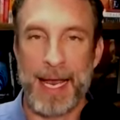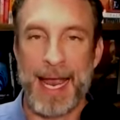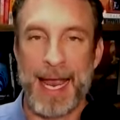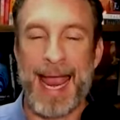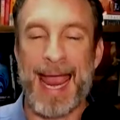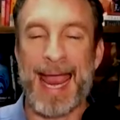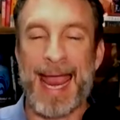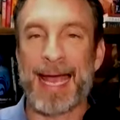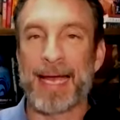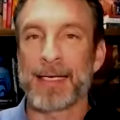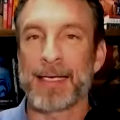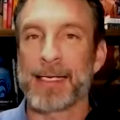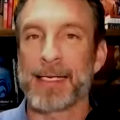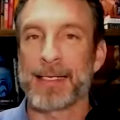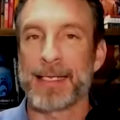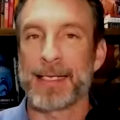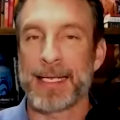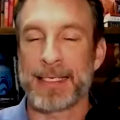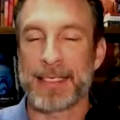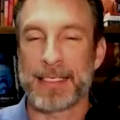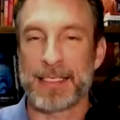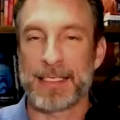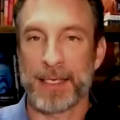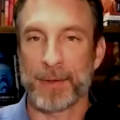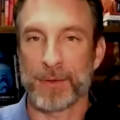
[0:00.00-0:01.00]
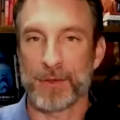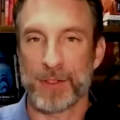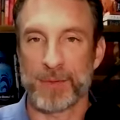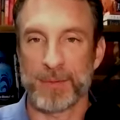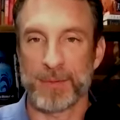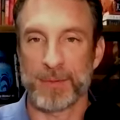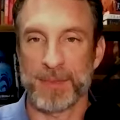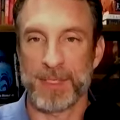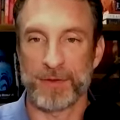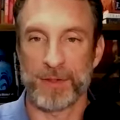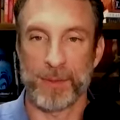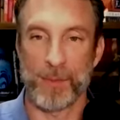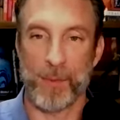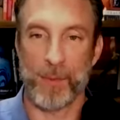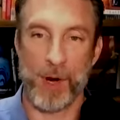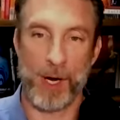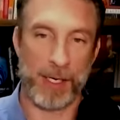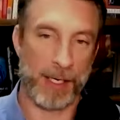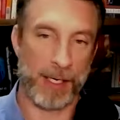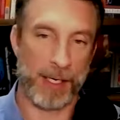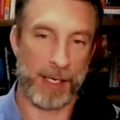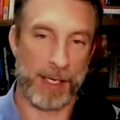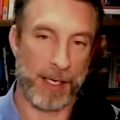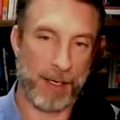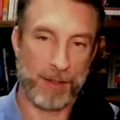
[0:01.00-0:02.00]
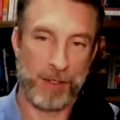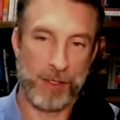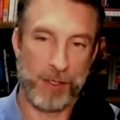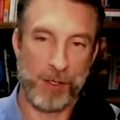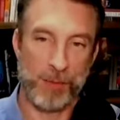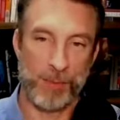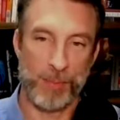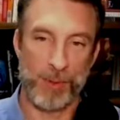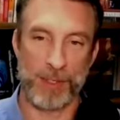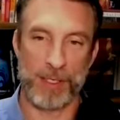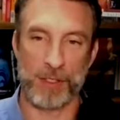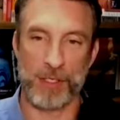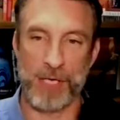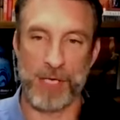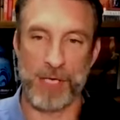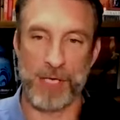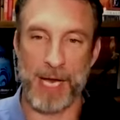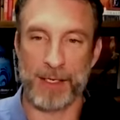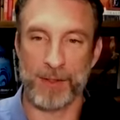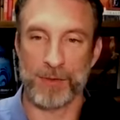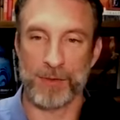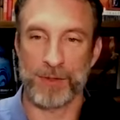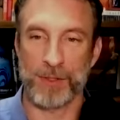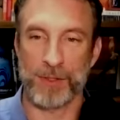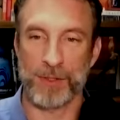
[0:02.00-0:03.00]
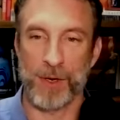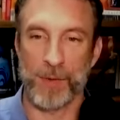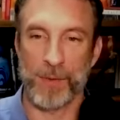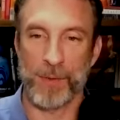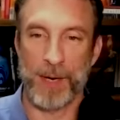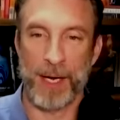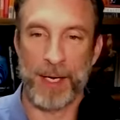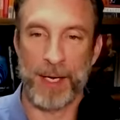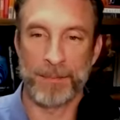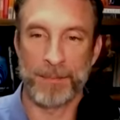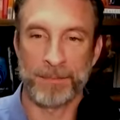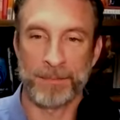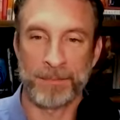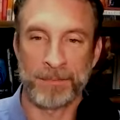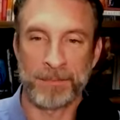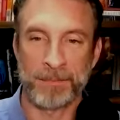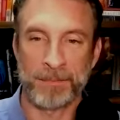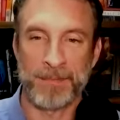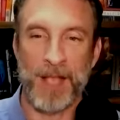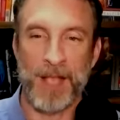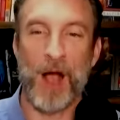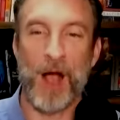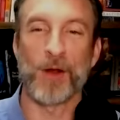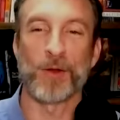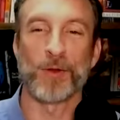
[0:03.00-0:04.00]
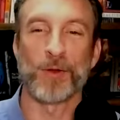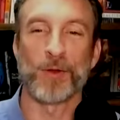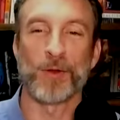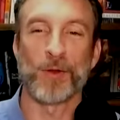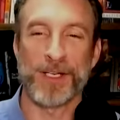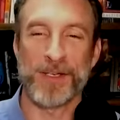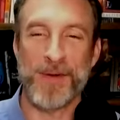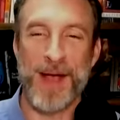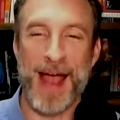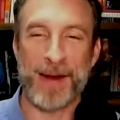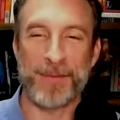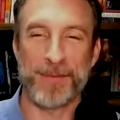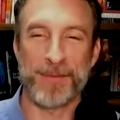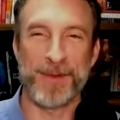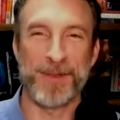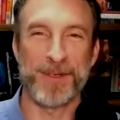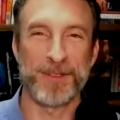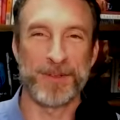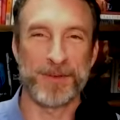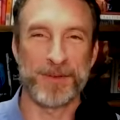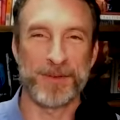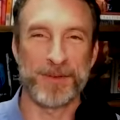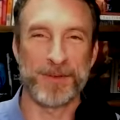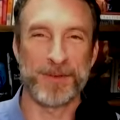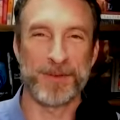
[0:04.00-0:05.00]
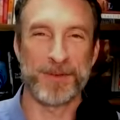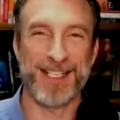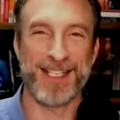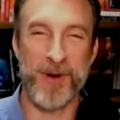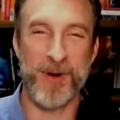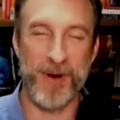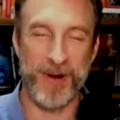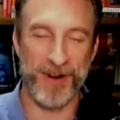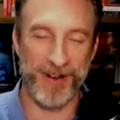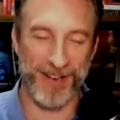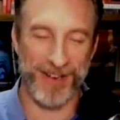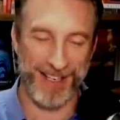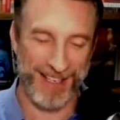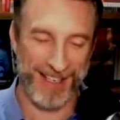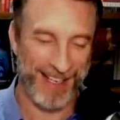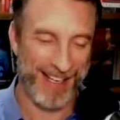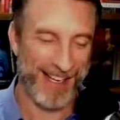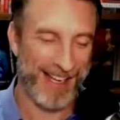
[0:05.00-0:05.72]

And they distinguished themselves in the market. And you can put in the chat too. So, Laura, you had one of those with the keyboard.